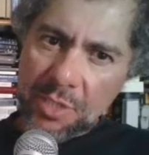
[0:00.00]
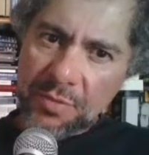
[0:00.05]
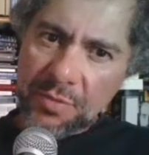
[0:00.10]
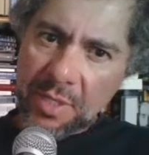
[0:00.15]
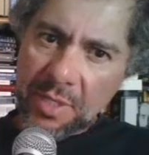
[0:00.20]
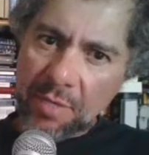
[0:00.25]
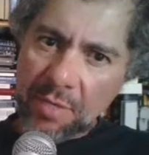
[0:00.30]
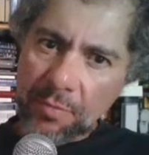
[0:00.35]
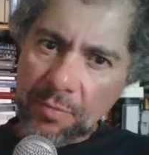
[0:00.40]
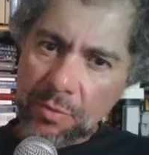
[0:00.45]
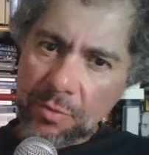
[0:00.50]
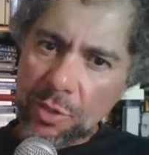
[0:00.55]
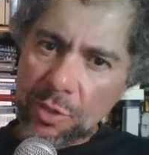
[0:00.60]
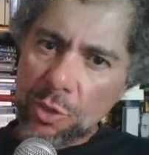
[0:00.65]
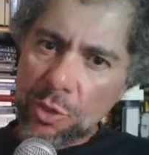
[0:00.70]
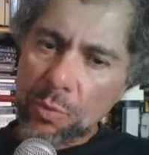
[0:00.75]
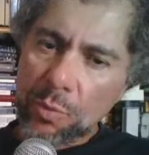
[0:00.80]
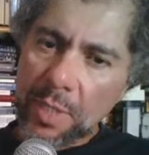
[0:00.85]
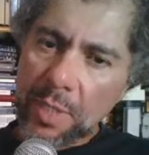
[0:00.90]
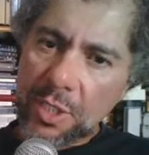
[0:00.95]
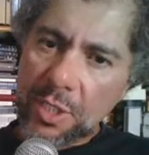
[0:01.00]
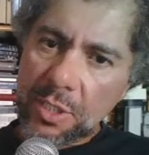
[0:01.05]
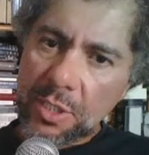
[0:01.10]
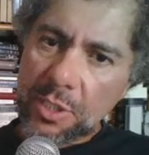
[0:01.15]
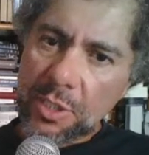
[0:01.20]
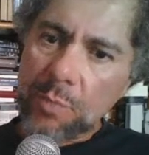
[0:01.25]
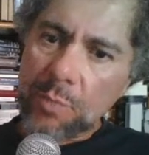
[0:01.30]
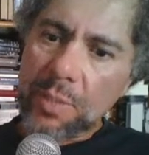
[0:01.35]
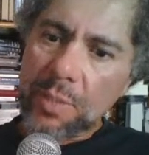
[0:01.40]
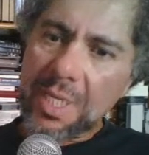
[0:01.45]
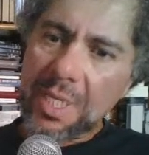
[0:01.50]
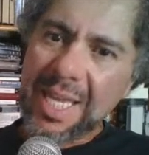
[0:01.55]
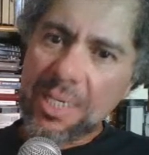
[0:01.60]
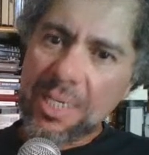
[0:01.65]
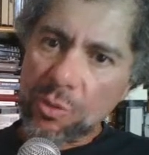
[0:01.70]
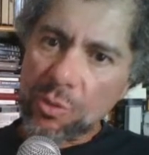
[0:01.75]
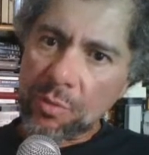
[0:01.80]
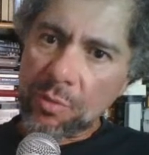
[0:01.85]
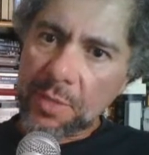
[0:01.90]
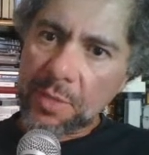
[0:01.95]
fearful situations, we
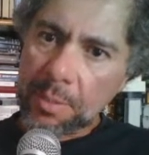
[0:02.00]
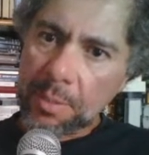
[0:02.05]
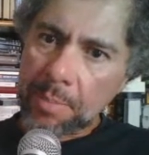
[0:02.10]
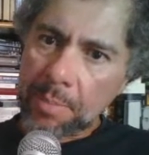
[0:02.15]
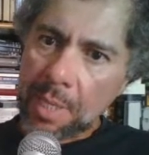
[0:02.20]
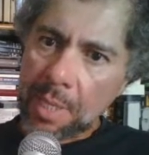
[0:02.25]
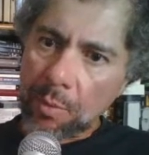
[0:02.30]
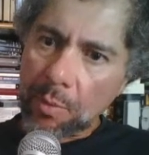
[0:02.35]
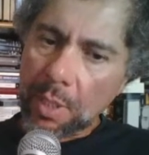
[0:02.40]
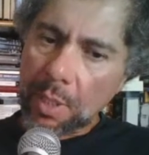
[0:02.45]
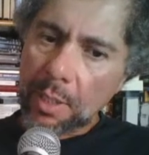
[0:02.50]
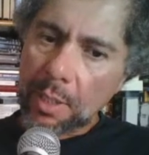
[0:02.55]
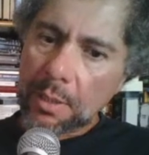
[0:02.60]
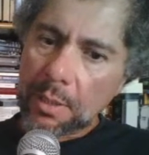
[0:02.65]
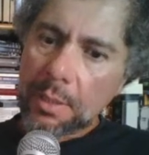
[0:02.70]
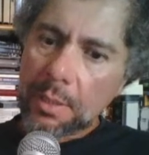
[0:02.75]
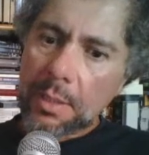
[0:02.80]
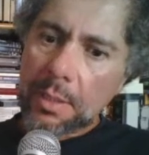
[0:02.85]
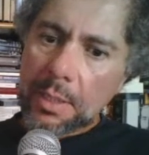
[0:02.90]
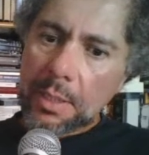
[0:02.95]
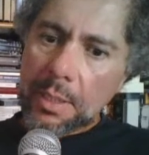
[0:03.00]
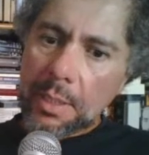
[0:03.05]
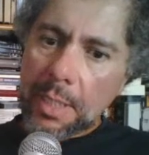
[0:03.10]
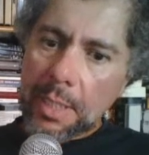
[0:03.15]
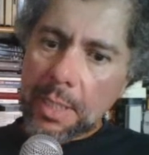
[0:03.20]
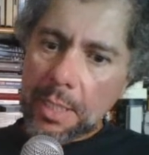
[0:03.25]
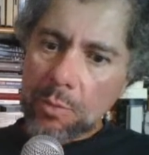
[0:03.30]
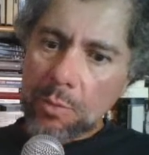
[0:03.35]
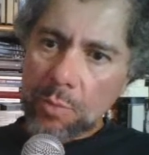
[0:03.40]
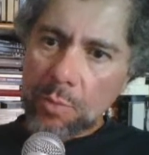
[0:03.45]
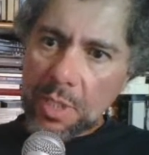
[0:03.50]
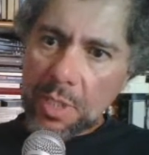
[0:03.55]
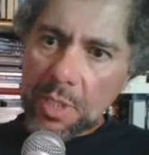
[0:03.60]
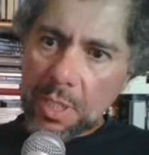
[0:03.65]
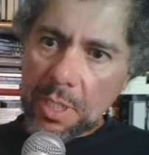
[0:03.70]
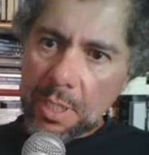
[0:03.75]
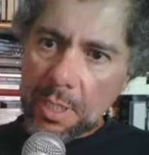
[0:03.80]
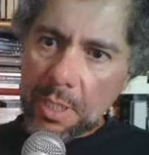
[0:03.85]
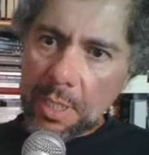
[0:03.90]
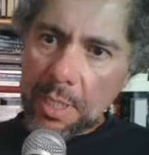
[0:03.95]
hand over the power, and
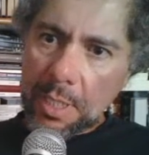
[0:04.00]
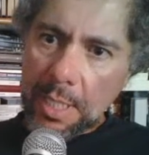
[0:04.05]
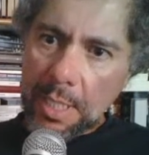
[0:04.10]
we